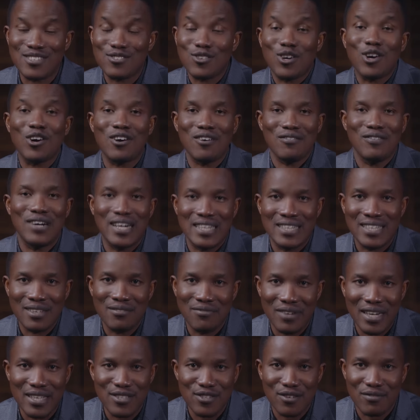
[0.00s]
to cover the
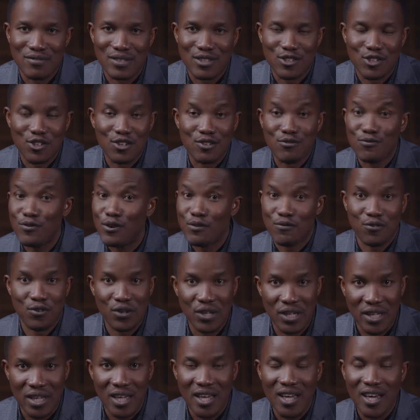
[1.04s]
events of the church for
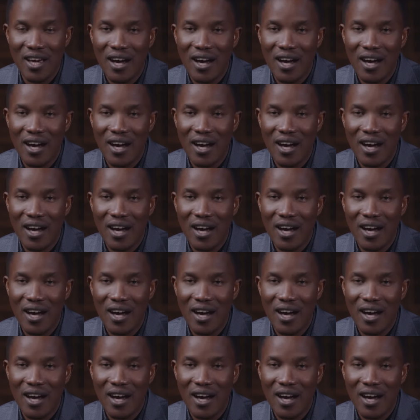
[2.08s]
free.